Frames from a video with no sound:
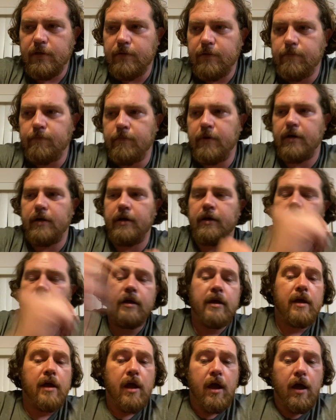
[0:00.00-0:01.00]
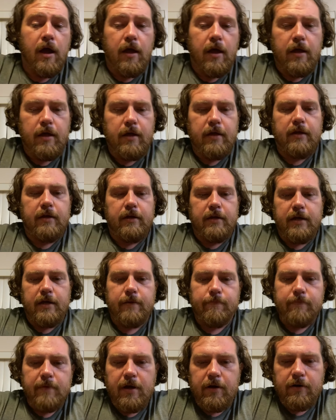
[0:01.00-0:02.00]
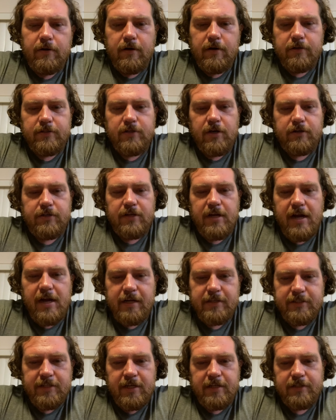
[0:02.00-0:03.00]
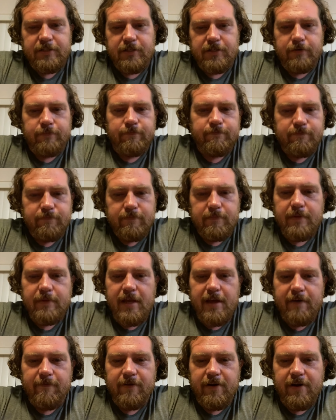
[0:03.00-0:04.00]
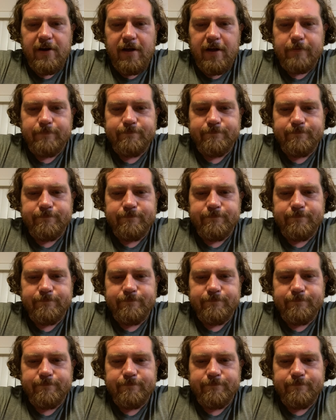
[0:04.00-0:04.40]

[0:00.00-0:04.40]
But, yep, I'll talk to you guys again soon. Have a good night.